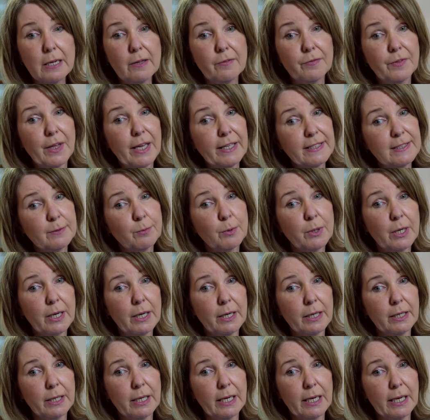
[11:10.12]
that's what
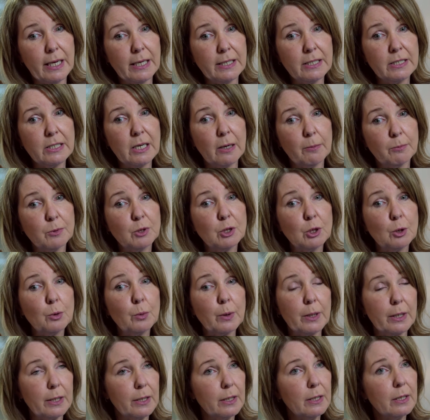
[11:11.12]
I ended up
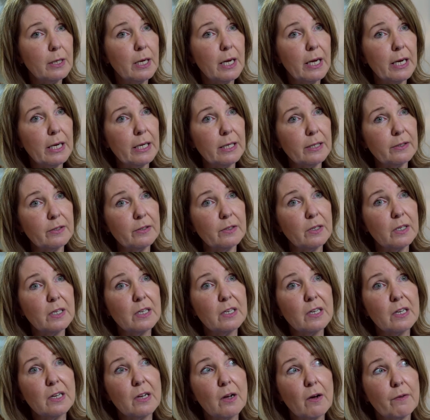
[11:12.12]
doing, and
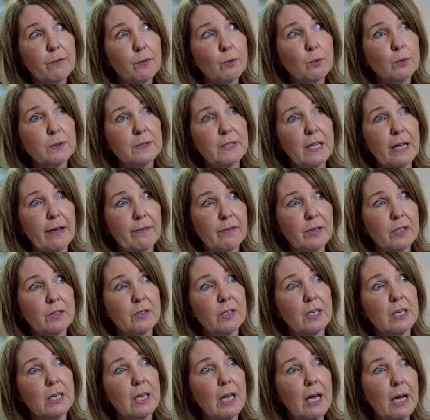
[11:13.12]
of course having
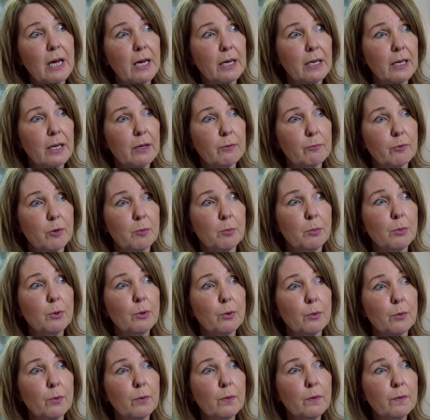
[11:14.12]
the lung
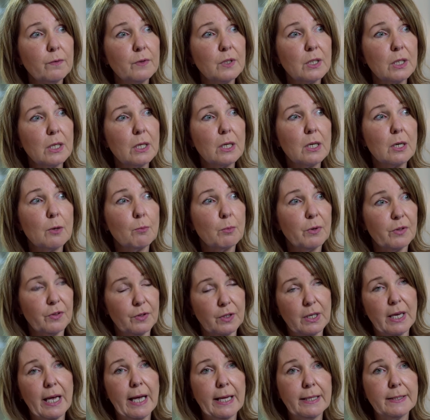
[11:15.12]
removed with
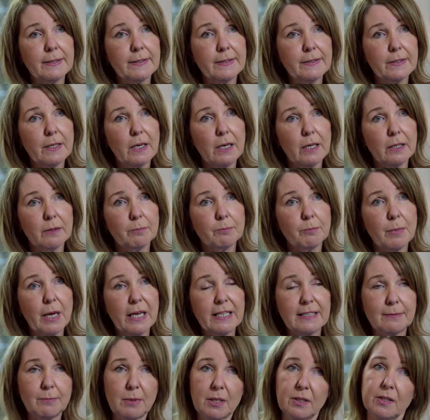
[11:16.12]
the cancer
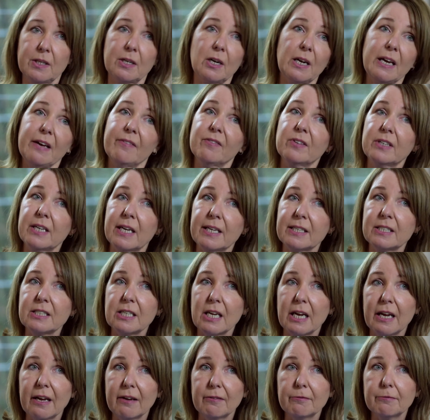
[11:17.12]
has meant that I haven't had
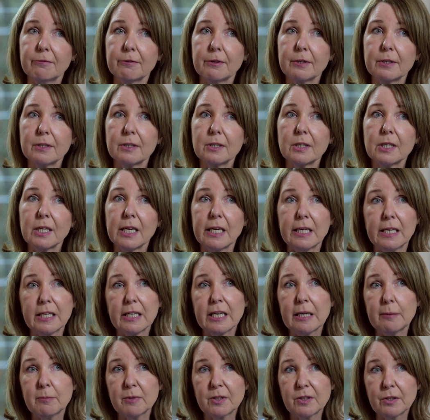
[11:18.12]
to have any
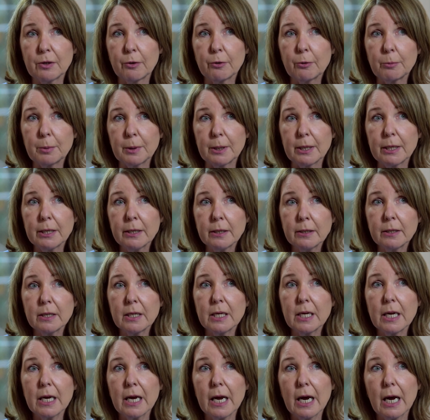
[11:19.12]
chemotherapy
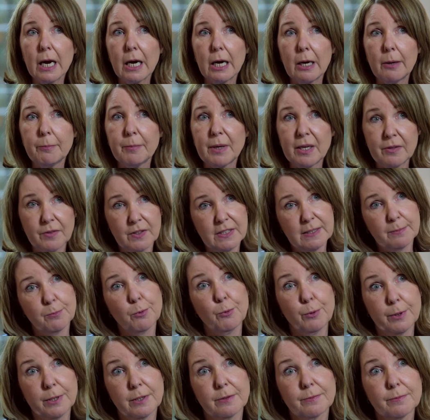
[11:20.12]
at this
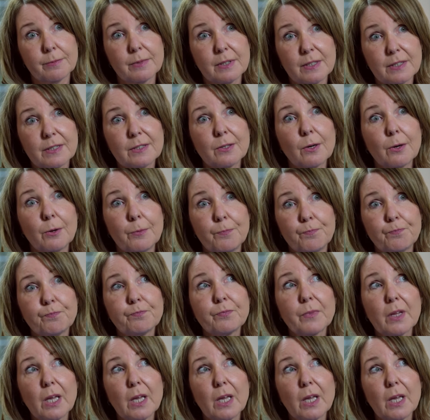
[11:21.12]
point. So